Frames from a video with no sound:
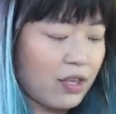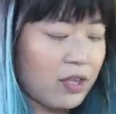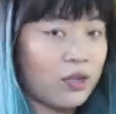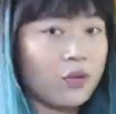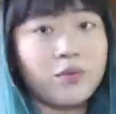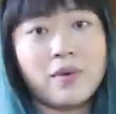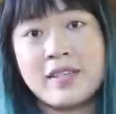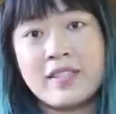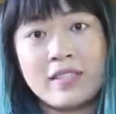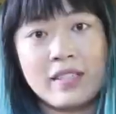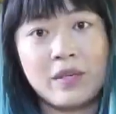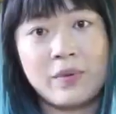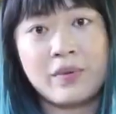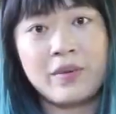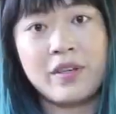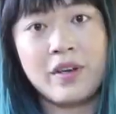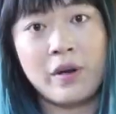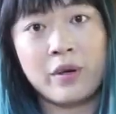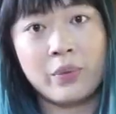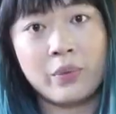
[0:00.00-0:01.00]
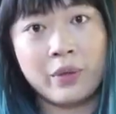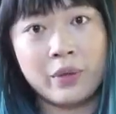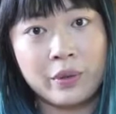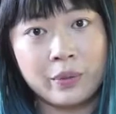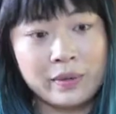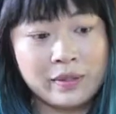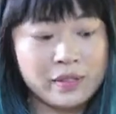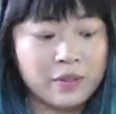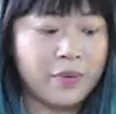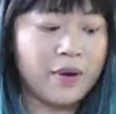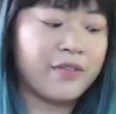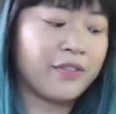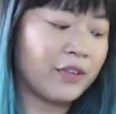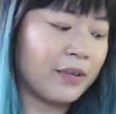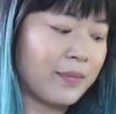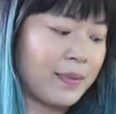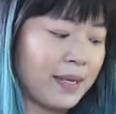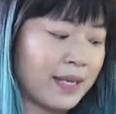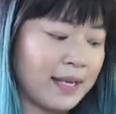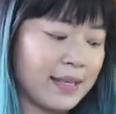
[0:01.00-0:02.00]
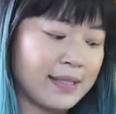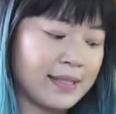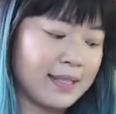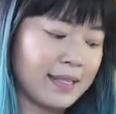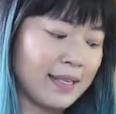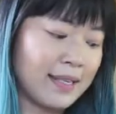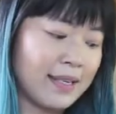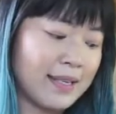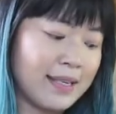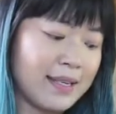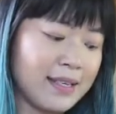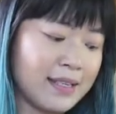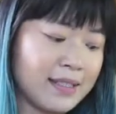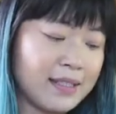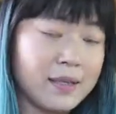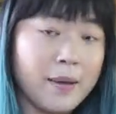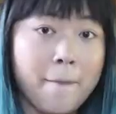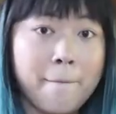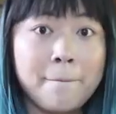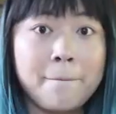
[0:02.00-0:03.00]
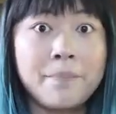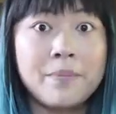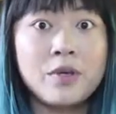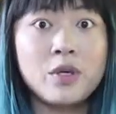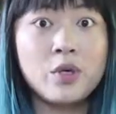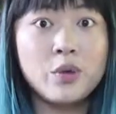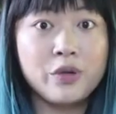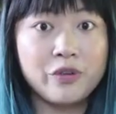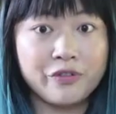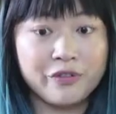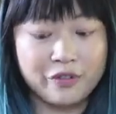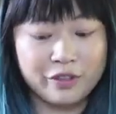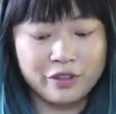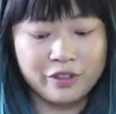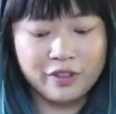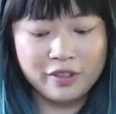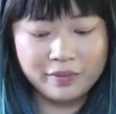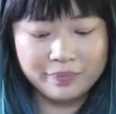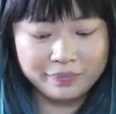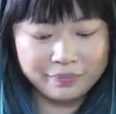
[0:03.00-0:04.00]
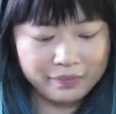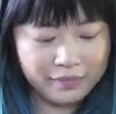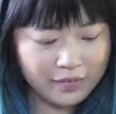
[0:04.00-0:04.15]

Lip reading: you resonate with the artwork whatsoever, because it is beautiful.